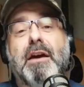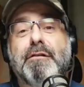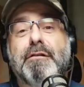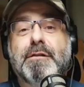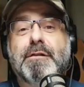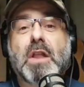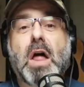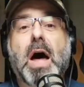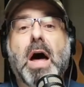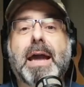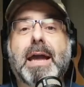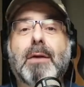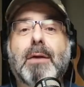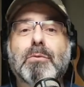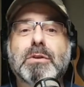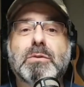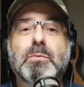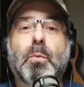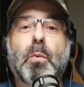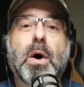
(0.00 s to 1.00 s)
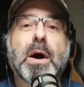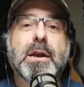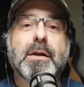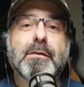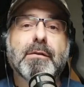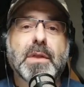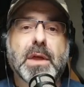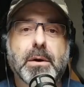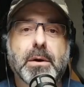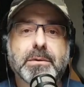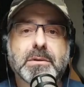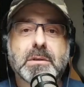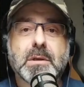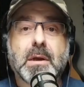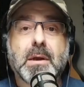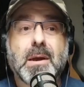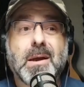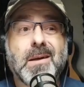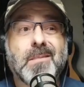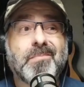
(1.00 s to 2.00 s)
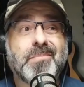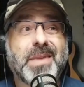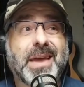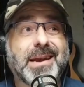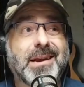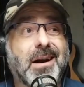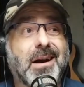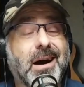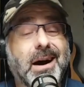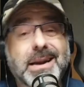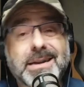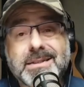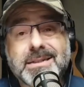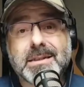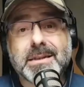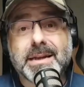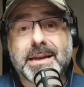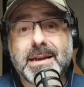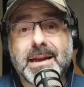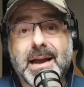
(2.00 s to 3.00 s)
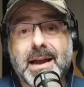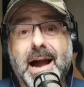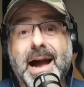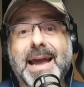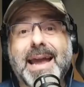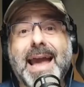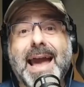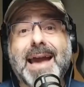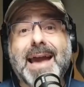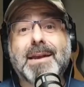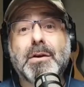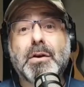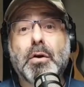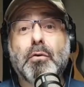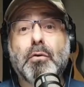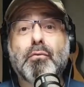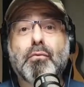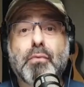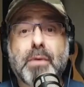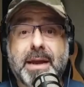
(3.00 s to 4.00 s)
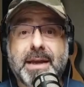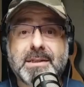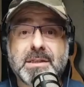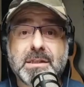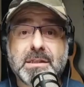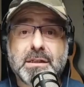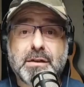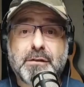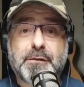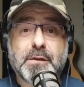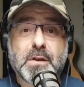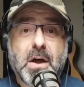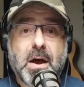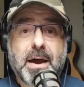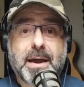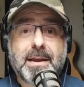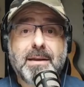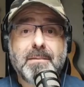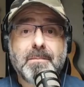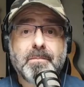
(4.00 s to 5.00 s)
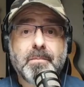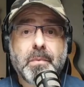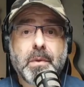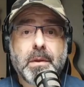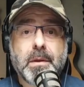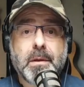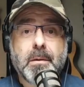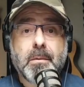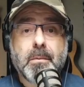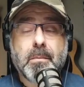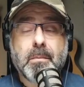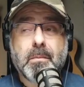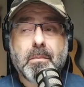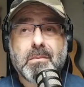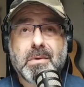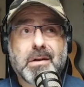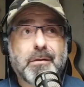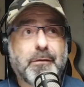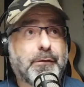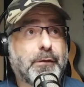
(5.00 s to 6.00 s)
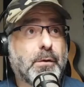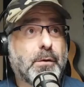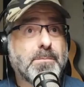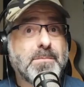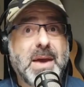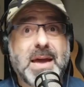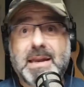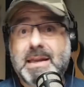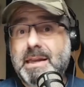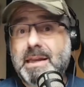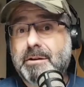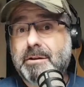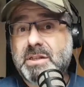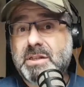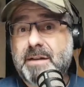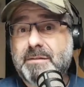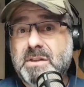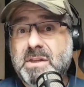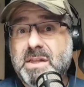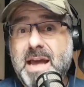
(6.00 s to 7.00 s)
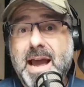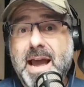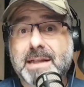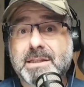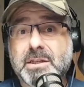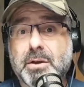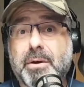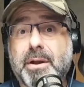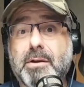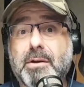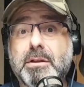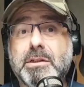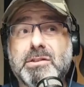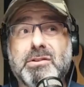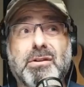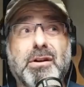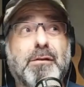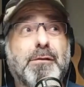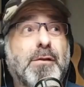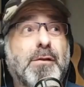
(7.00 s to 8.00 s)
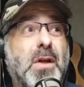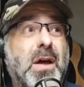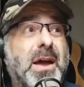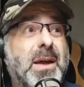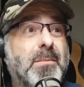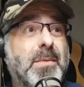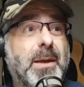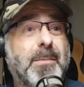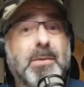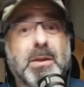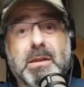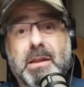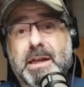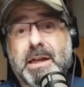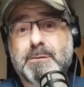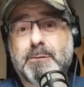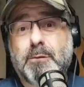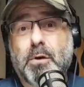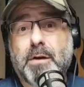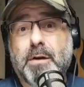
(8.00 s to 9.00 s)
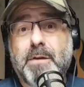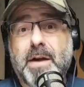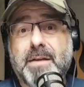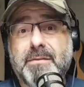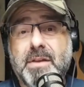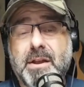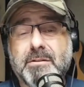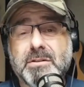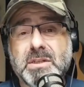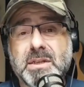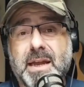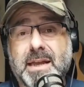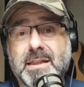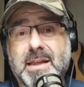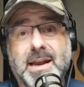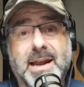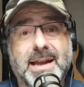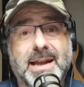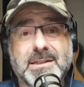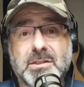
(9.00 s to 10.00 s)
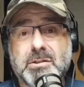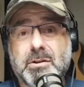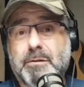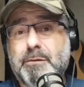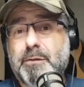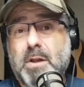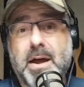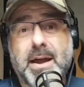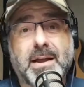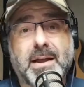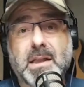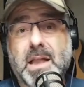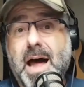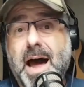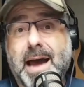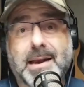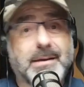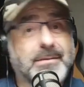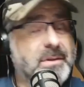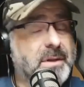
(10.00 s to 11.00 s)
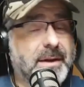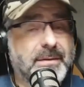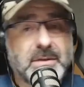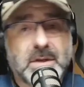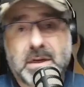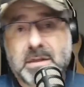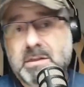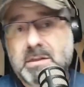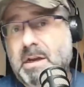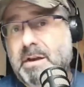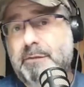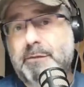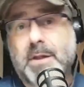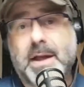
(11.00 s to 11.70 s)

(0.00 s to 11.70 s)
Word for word: Flying was one of those. And honestly, I had no reason to fly for many years after that. So I only started flying maybe in the last four or five years again that I had to start flying a lot. And I've, I've done a ton of